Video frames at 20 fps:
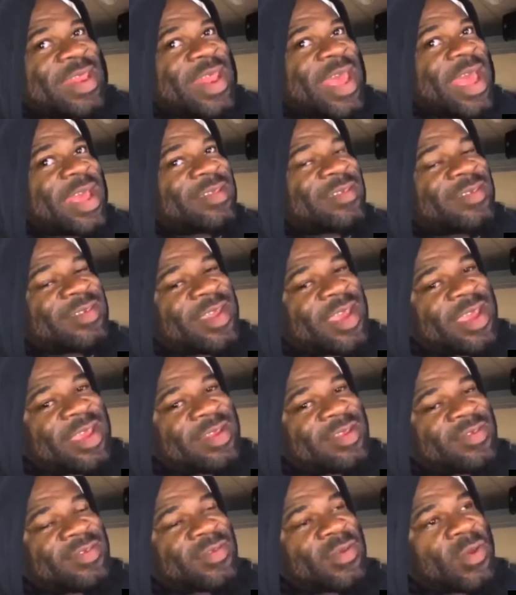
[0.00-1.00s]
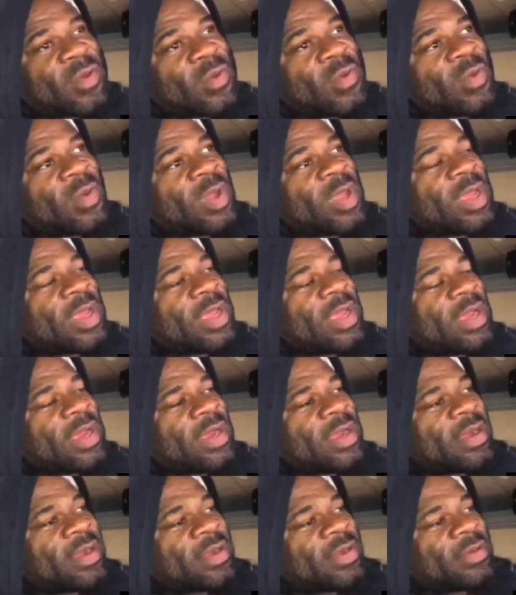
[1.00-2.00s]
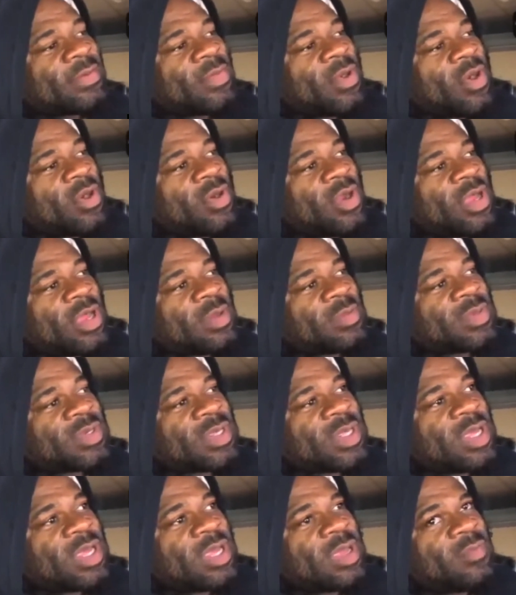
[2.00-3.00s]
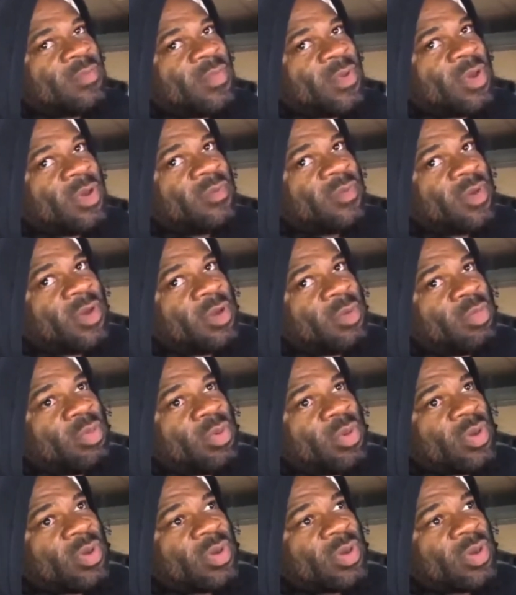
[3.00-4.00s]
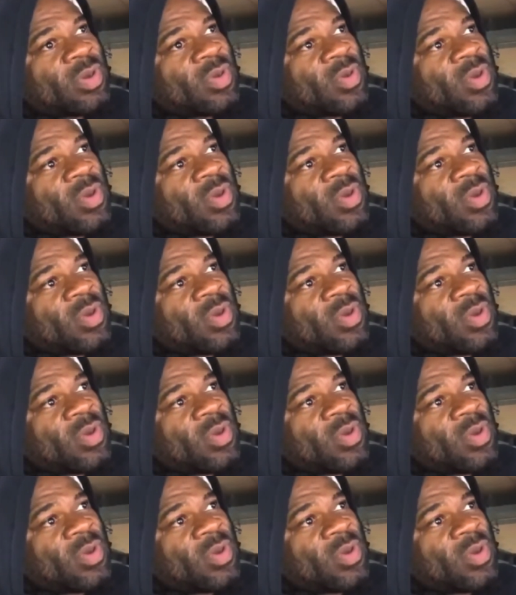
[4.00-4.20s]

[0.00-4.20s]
in that state. So um, REM sleep very very important.